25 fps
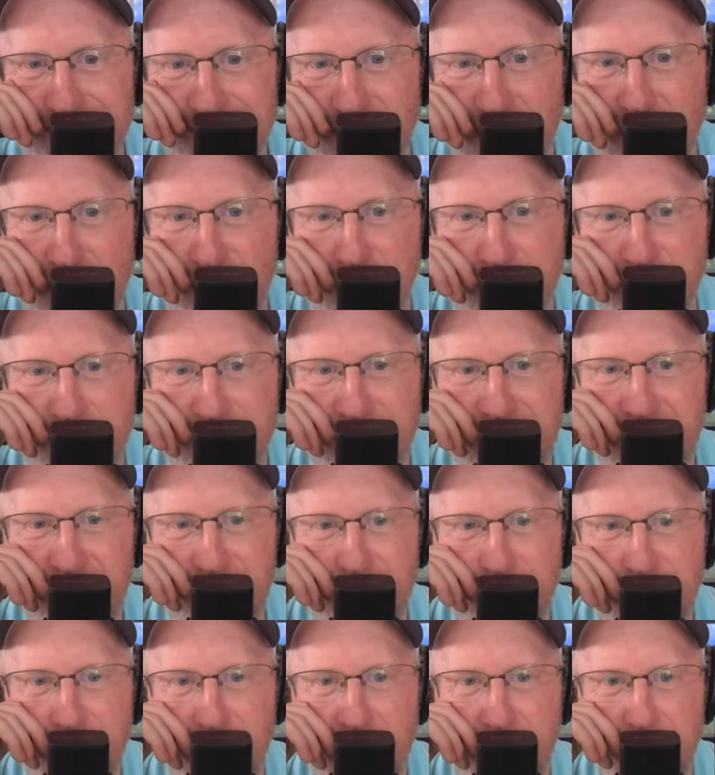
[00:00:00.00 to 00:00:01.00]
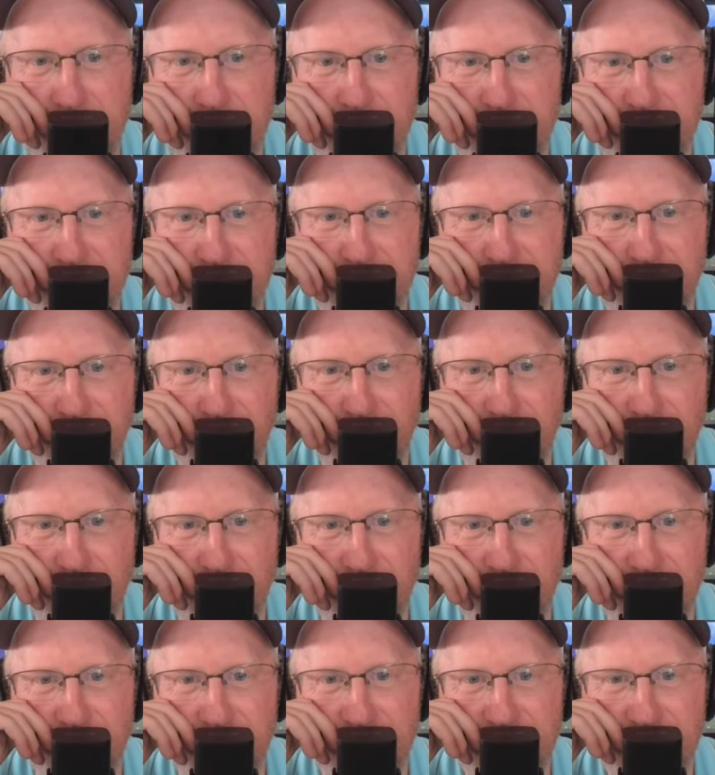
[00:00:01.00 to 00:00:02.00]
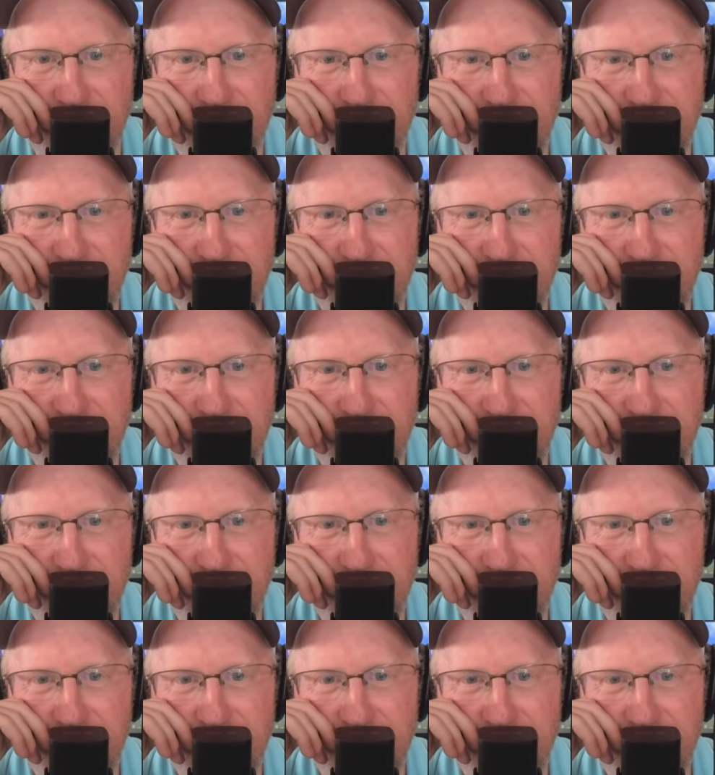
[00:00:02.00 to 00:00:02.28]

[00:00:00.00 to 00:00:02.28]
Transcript: Oh, and there's a kid from Auburn on the floor.